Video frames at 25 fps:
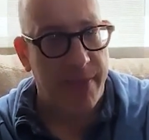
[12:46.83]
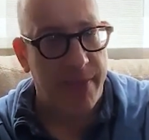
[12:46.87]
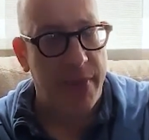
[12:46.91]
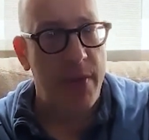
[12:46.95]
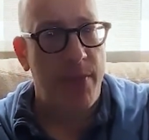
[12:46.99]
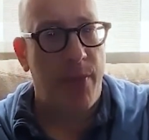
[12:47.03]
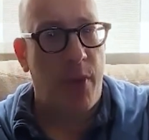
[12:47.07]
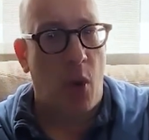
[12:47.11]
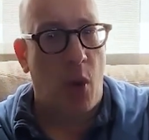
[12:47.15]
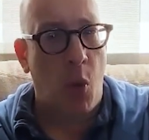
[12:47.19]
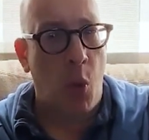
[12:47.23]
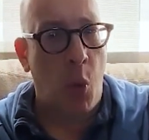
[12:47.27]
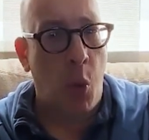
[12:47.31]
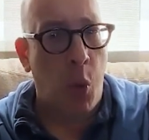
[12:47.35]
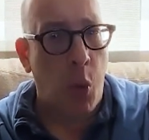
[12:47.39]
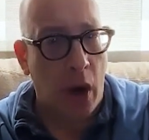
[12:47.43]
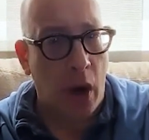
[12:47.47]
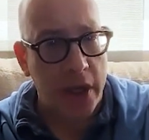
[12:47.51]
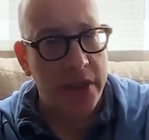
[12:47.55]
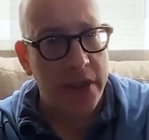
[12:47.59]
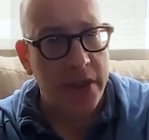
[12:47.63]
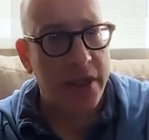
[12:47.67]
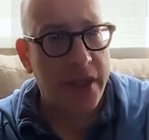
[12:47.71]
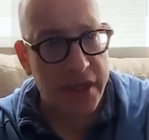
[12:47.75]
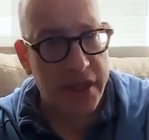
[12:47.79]
People
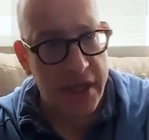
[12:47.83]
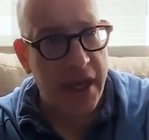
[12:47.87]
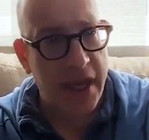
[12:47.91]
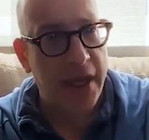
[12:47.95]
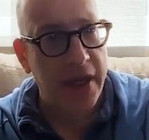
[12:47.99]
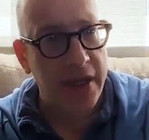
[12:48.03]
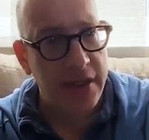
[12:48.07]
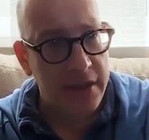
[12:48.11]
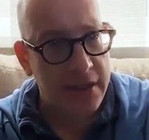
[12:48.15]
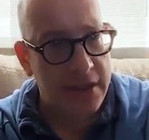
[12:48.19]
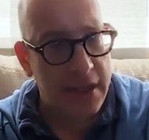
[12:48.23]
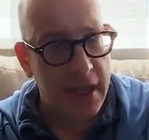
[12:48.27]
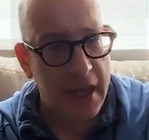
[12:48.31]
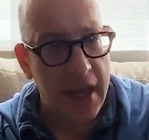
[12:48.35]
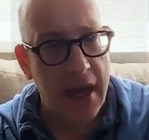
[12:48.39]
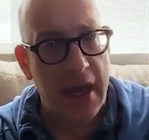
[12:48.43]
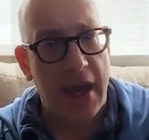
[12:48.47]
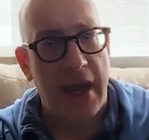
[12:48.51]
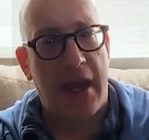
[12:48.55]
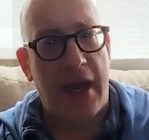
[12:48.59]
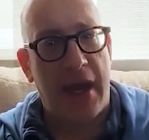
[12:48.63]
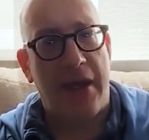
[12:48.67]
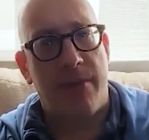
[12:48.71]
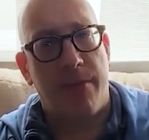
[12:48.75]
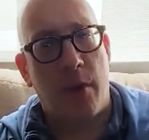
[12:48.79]
want things,
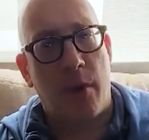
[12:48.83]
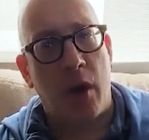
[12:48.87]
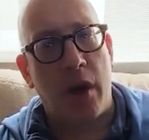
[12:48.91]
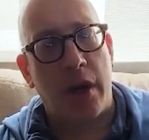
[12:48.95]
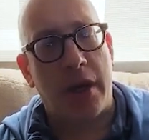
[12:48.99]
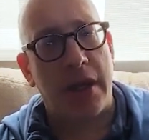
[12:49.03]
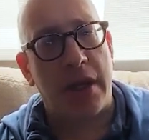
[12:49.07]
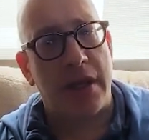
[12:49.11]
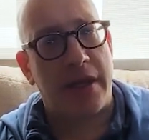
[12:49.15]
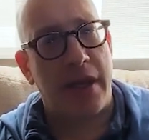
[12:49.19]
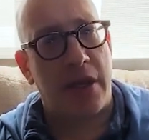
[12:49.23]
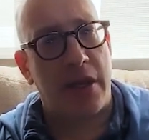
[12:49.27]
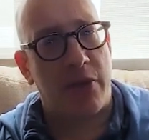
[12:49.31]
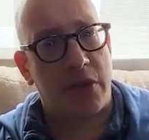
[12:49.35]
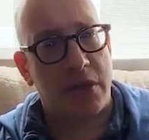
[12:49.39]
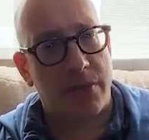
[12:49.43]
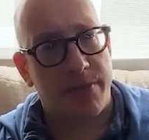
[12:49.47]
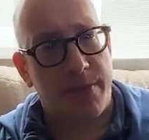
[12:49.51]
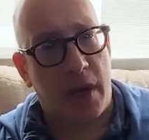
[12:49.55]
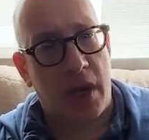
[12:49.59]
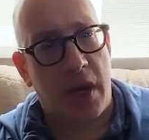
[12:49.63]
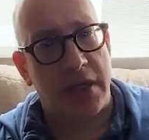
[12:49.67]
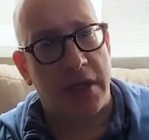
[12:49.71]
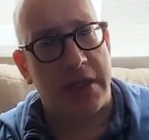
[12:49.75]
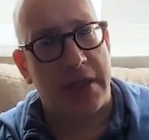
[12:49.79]
and the market then
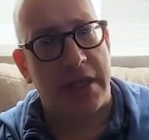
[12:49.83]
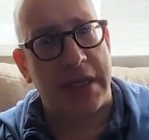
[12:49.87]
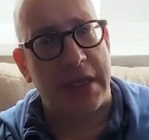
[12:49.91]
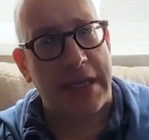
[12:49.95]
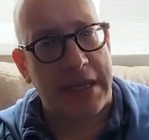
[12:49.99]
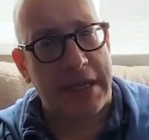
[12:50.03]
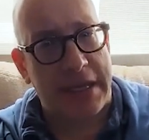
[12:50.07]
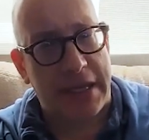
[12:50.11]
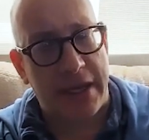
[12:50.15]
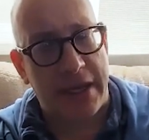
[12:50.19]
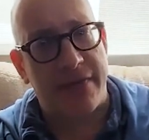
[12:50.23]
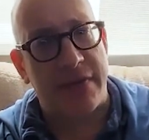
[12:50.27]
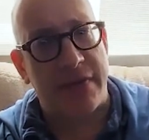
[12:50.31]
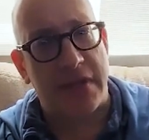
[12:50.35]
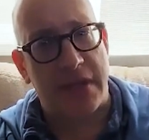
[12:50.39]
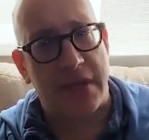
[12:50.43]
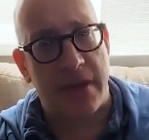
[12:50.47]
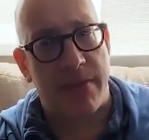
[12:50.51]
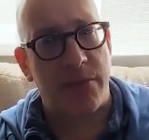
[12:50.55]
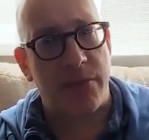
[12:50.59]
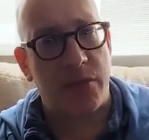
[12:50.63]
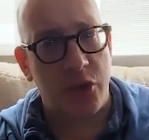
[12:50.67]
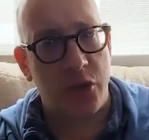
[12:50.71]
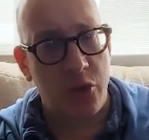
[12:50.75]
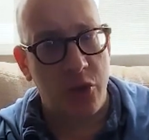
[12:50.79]
responds and gives
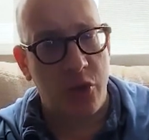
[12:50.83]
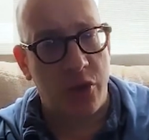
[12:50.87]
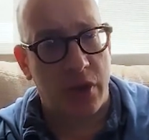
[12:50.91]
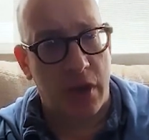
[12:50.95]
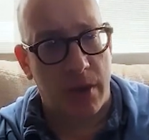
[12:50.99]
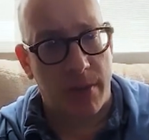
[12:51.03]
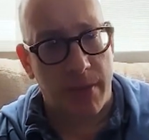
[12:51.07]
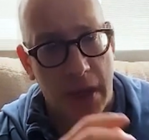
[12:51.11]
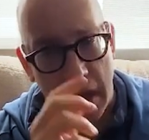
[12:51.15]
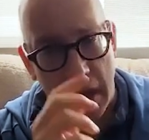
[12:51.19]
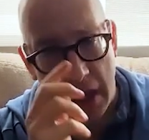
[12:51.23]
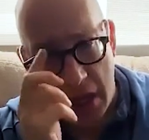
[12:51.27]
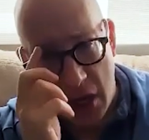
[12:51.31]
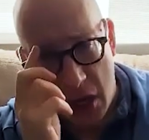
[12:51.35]
them to them.